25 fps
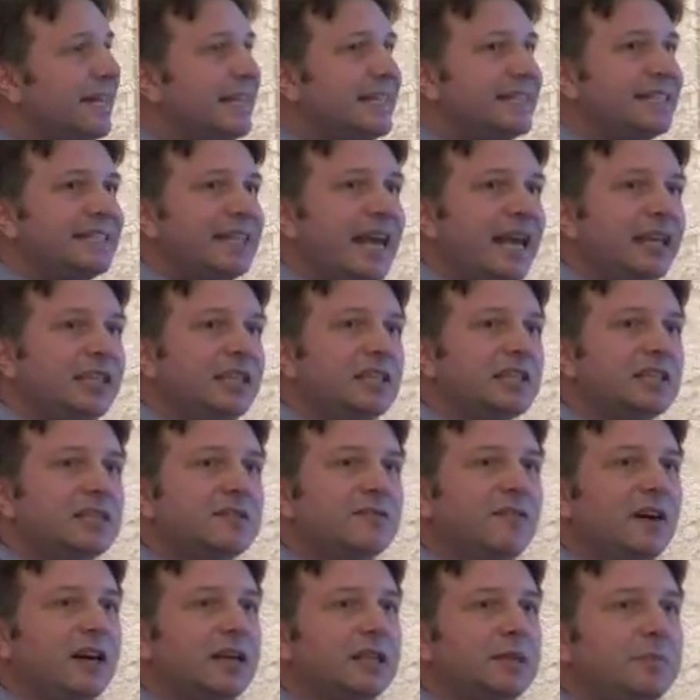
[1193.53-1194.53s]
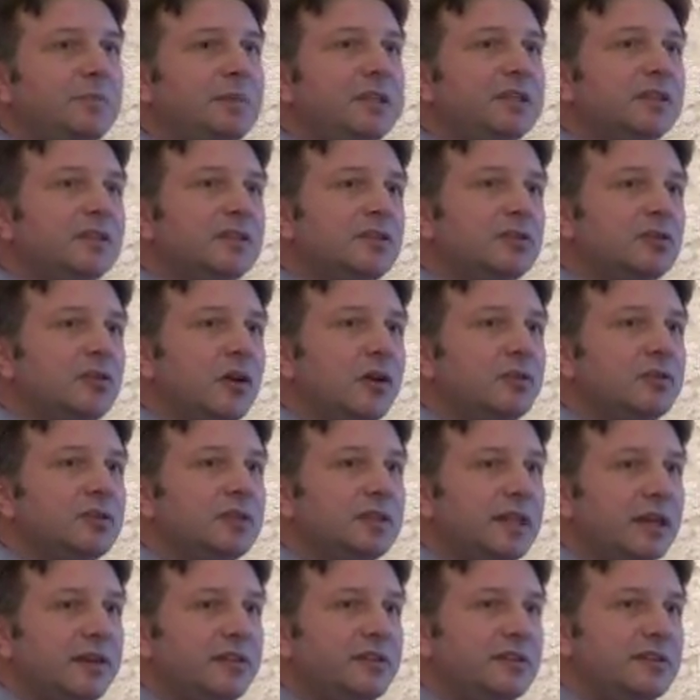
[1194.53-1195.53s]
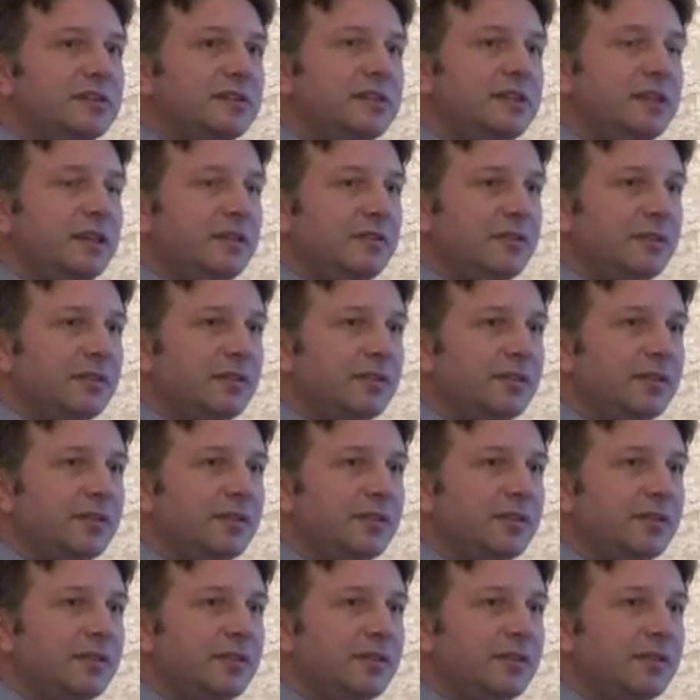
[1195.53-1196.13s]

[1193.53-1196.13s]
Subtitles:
satisfied with the service they receive.